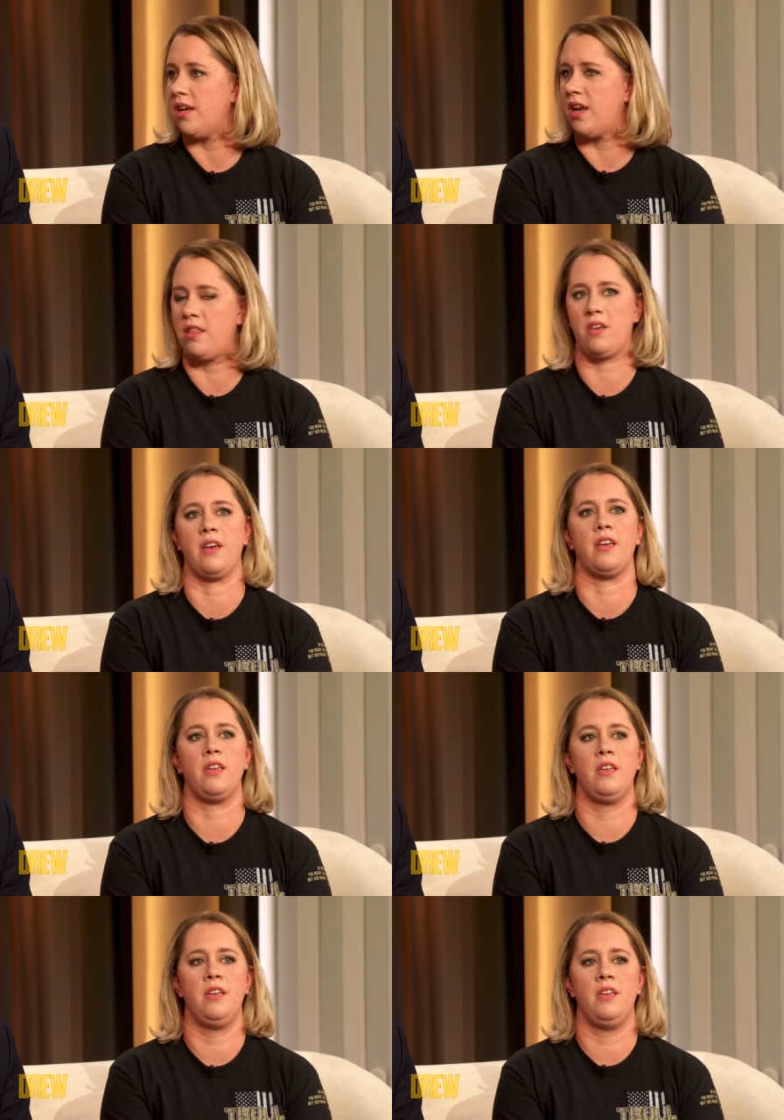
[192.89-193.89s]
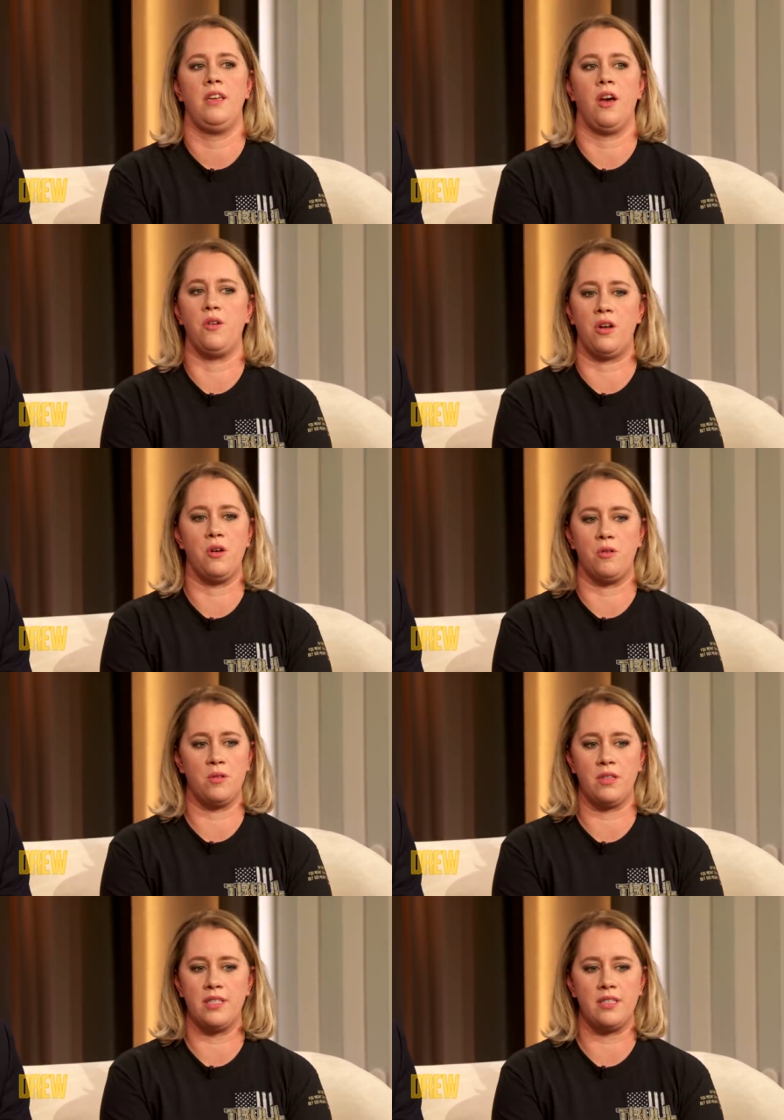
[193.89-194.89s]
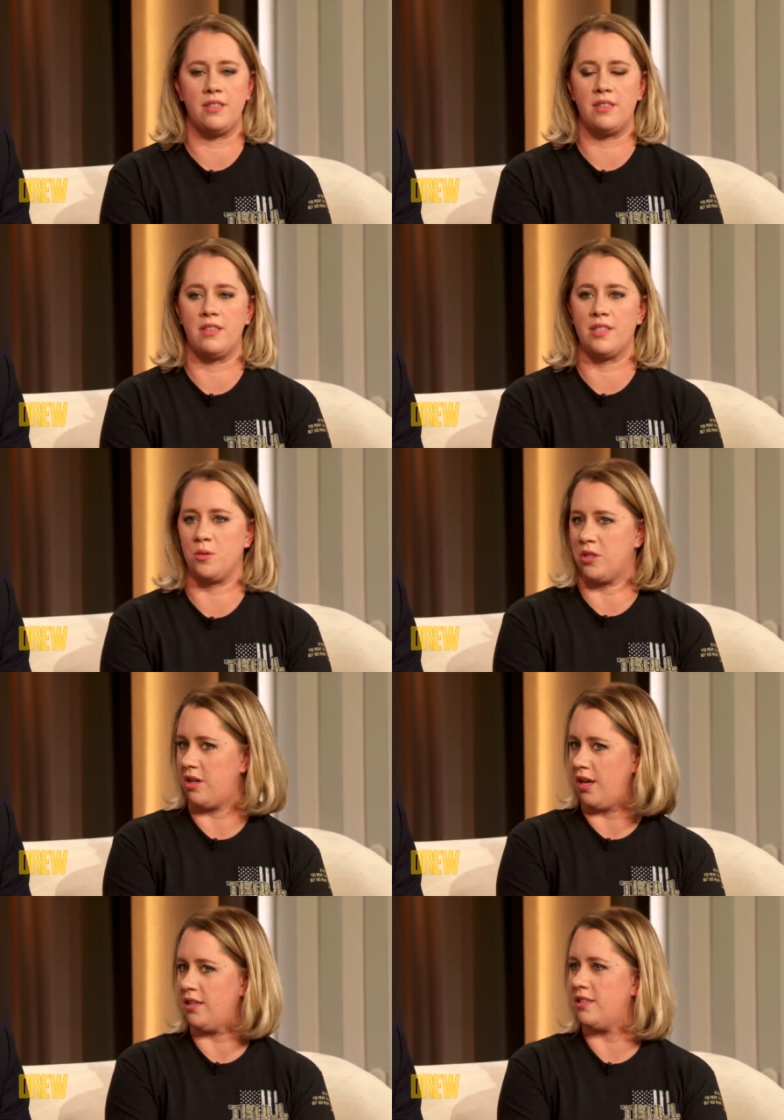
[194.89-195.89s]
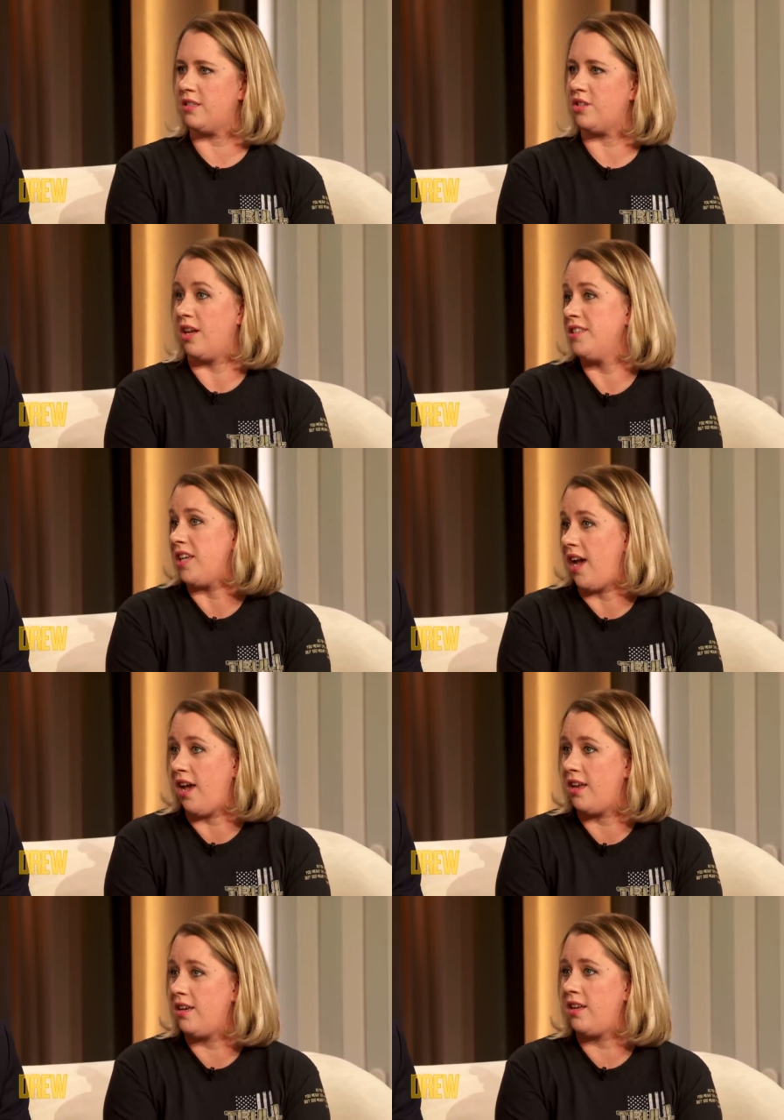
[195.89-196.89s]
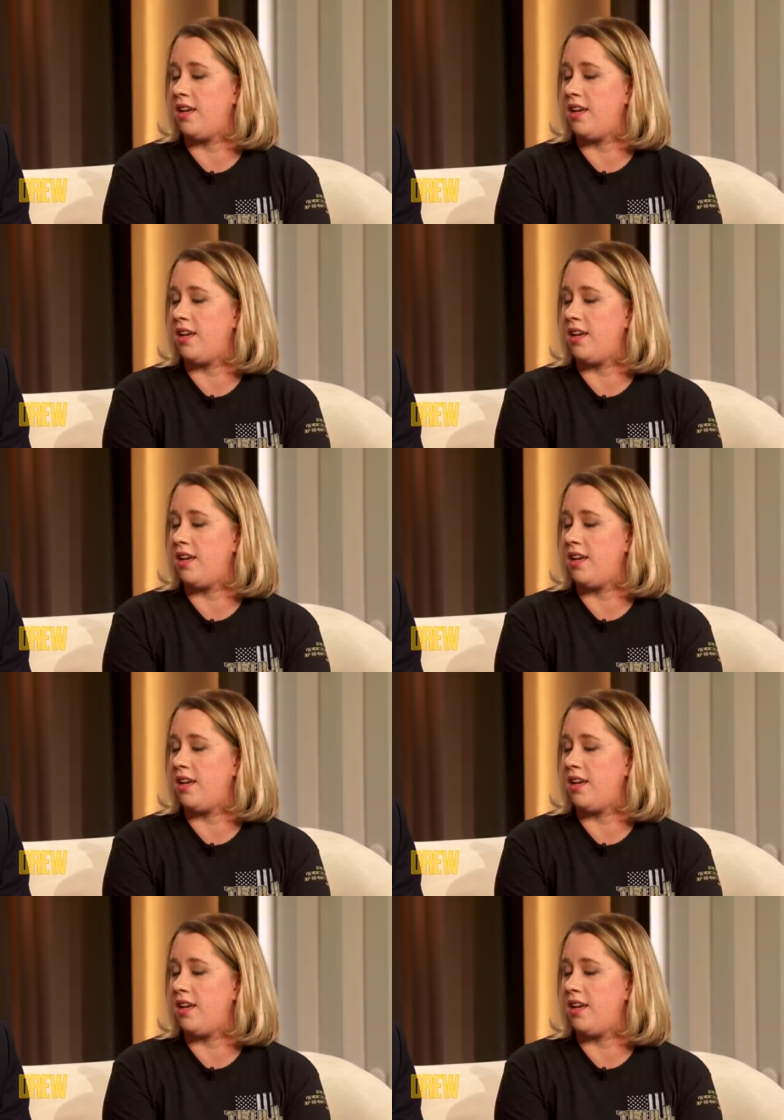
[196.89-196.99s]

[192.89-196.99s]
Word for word: And I thought, oh no, that's where John's at.